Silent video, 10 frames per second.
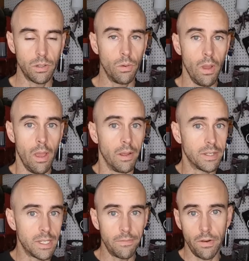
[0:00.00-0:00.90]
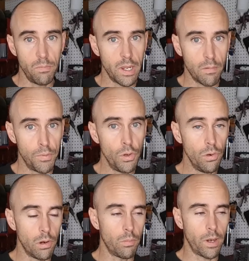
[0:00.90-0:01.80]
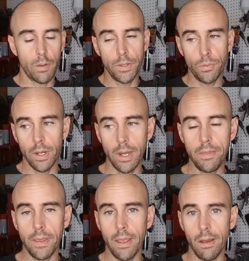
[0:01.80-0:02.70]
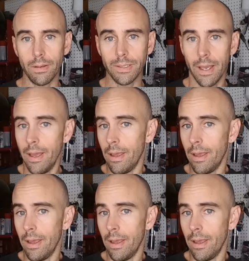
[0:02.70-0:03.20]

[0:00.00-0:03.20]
So to sit in front of my computer when I could be doing anything else